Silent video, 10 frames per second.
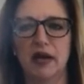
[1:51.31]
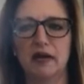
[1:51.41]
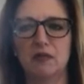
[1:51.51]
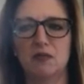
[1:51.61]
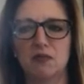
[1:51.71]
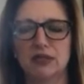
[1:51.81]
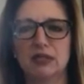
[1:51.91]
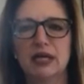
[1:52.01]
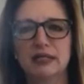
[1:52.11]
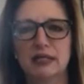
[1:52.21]
And what's
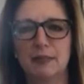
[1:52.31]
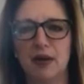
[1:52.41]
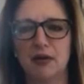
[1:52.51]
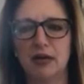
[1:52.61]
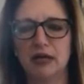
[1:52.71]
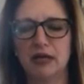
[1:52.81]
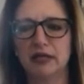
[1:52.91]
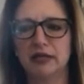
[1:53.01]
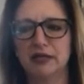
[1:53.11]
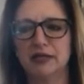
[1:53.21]
nice about it
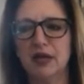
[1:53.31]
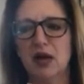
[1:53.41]
is